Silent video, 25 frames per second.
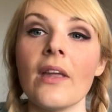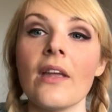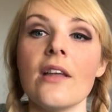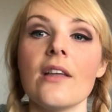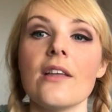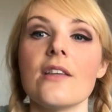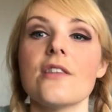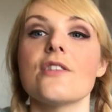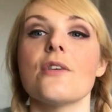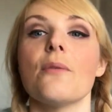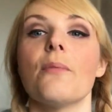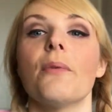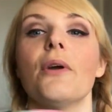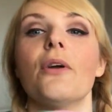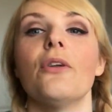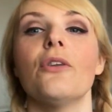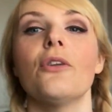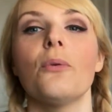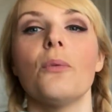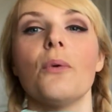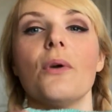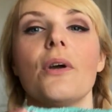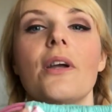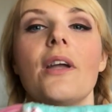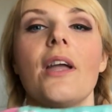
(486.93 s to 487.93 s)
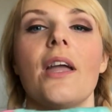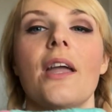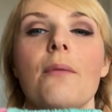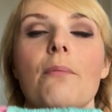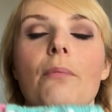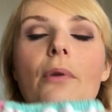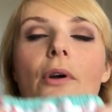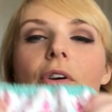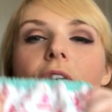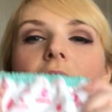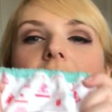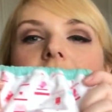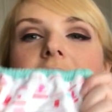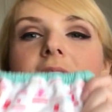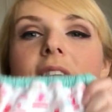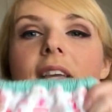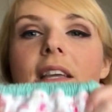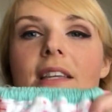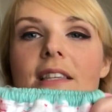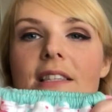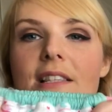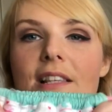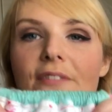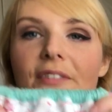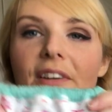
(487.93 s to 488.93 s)
so my other work in progress
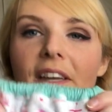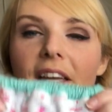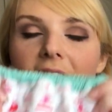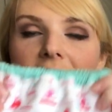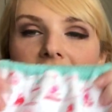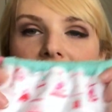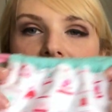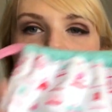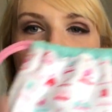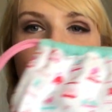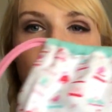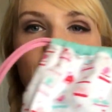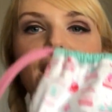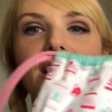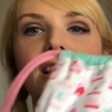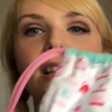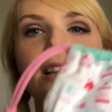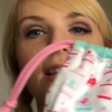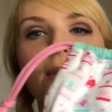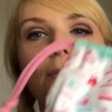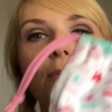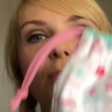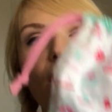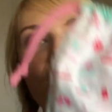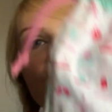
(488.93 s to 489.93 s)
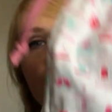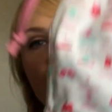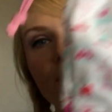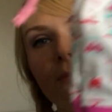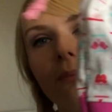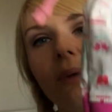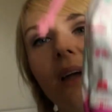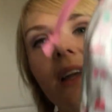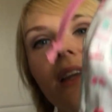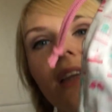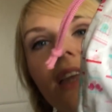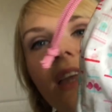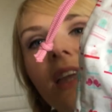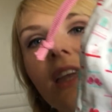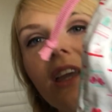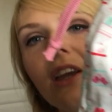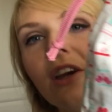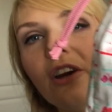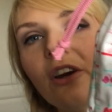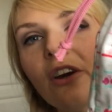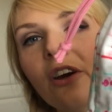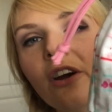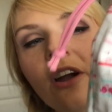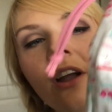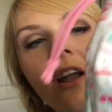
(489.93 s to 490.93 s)
is living in this little project bag
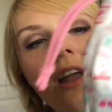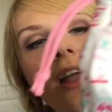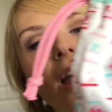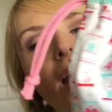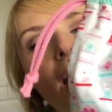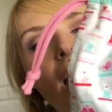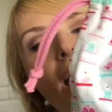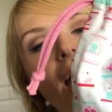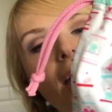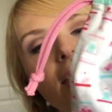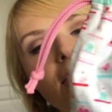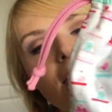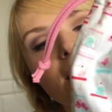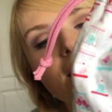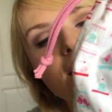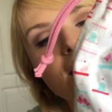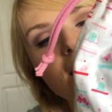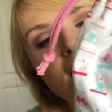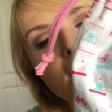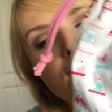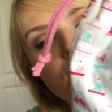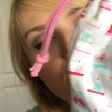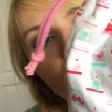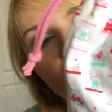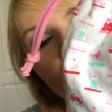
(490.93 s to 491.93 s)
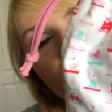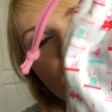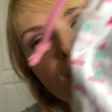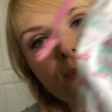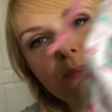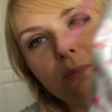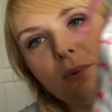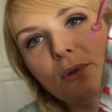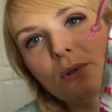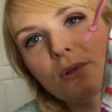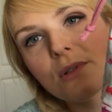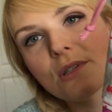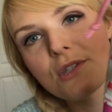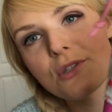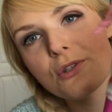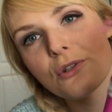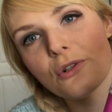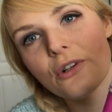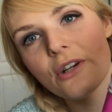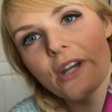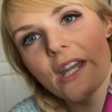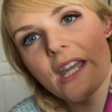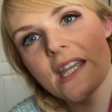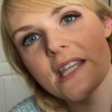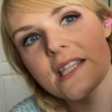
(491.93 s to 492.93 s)
here, and this is by Spool
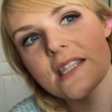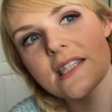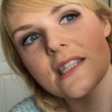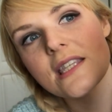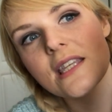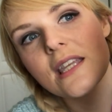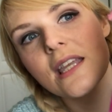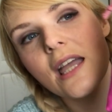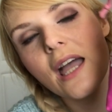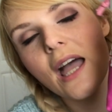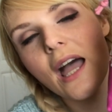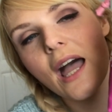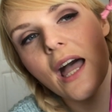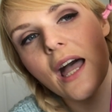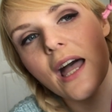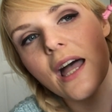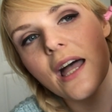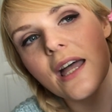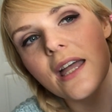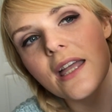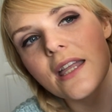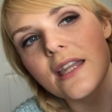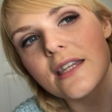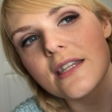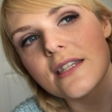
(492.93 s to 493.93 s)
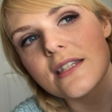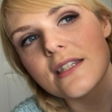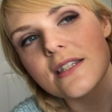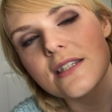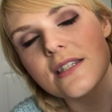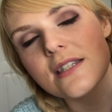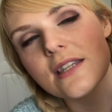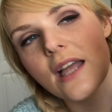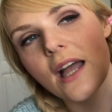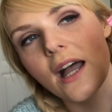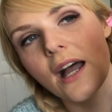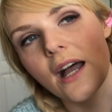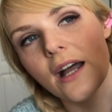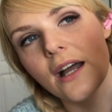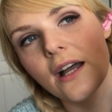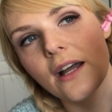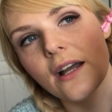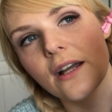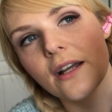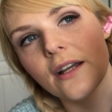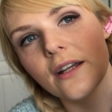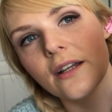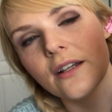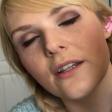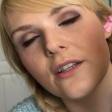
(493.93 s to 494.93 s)
Stories, and
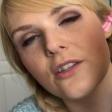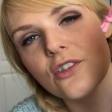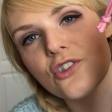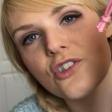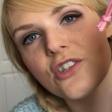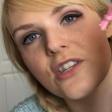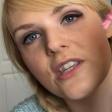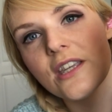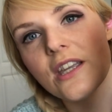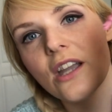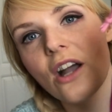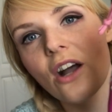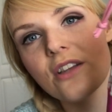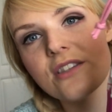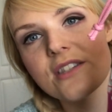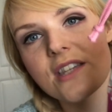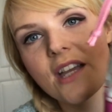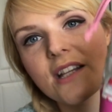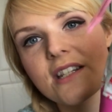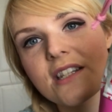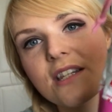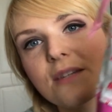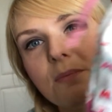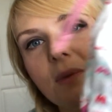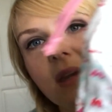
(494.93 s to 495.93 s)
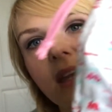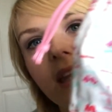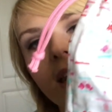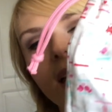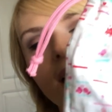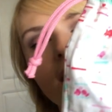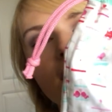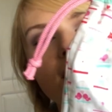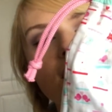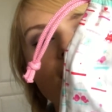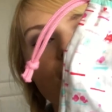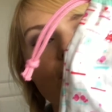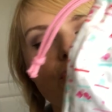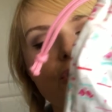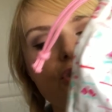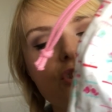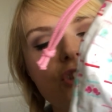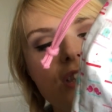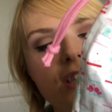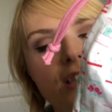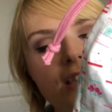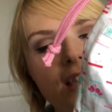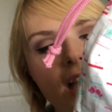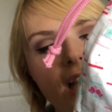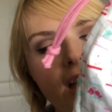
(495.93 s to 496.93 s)
she contacted me and asked could she
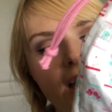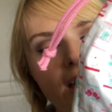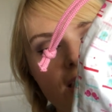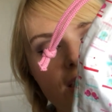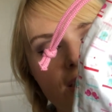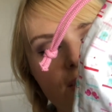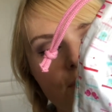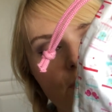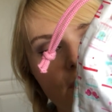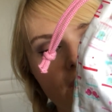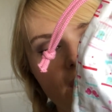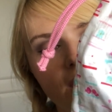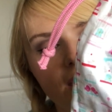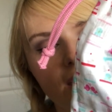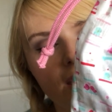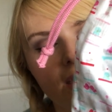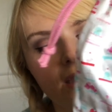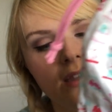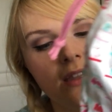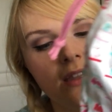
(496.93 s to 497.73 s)
send me